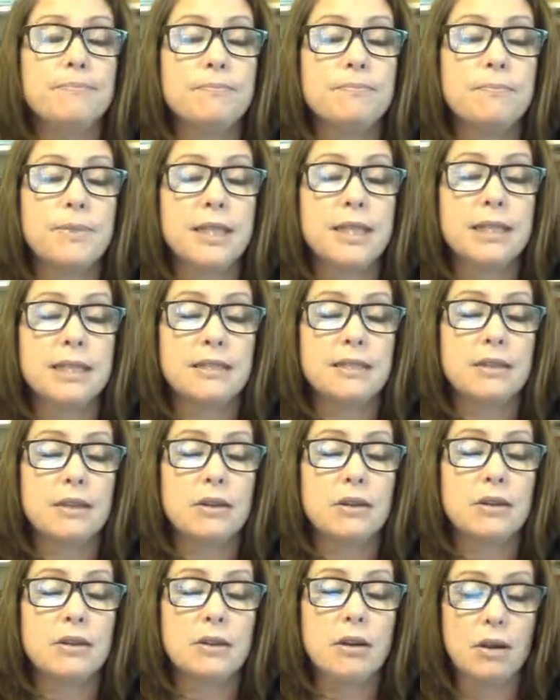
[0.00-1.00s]
because
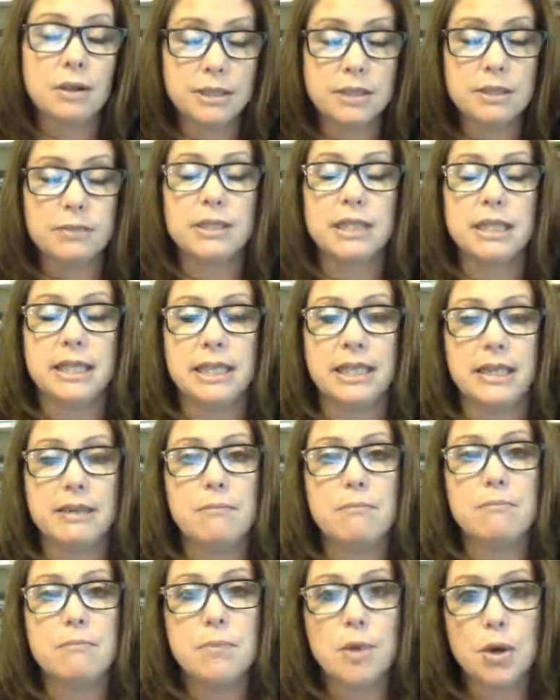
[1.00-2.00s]
ultimately
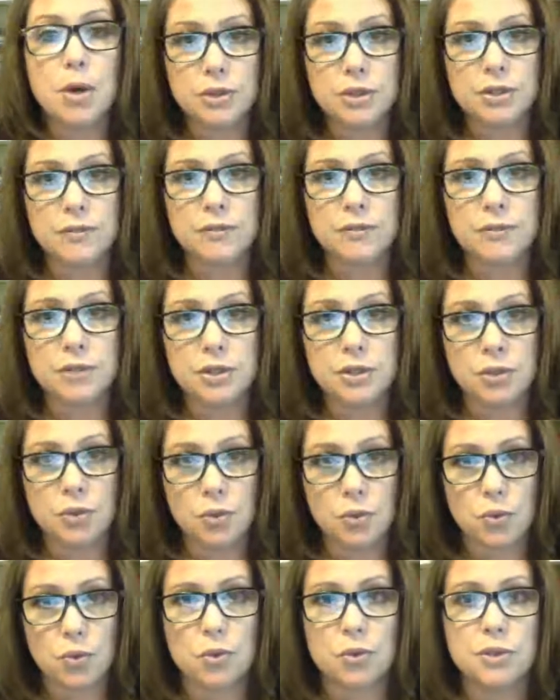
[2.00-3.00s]
most of the
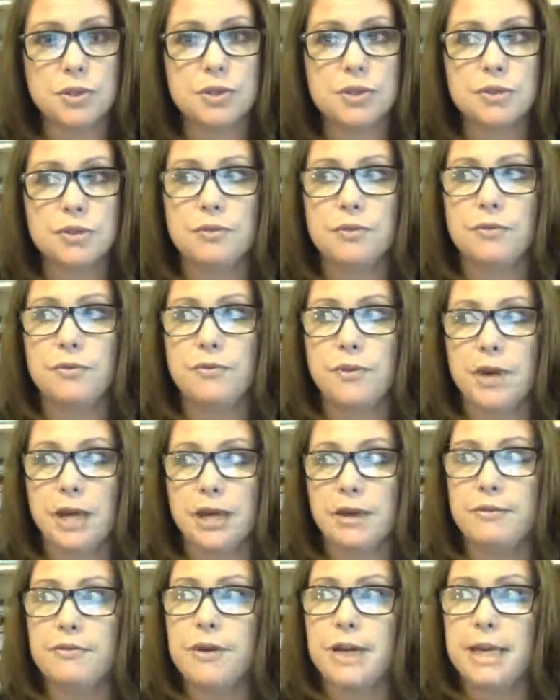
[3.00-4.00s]
schools'
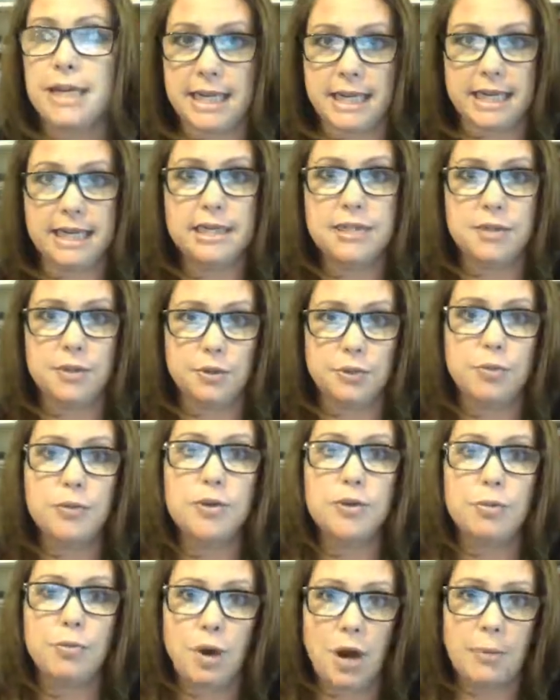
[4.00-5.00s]
funding is
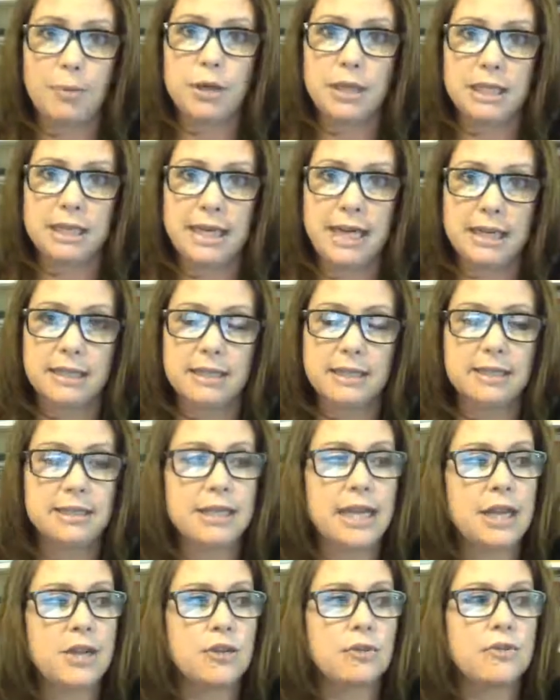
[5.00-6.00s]
through property taxes,
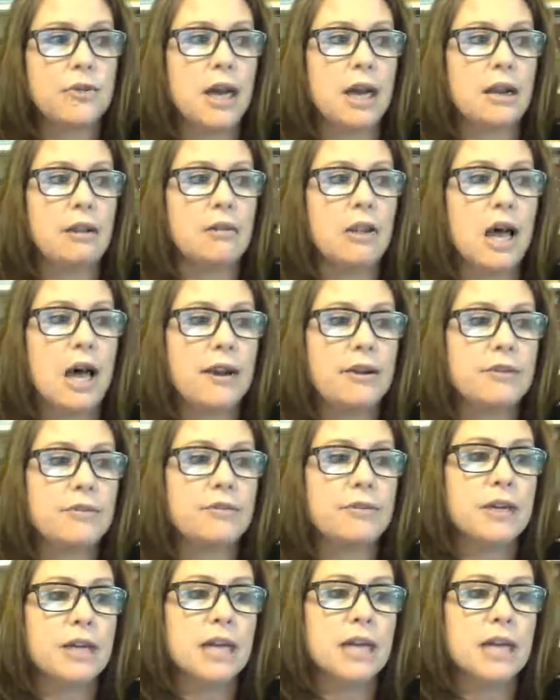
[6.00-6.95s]
and you've got a lot of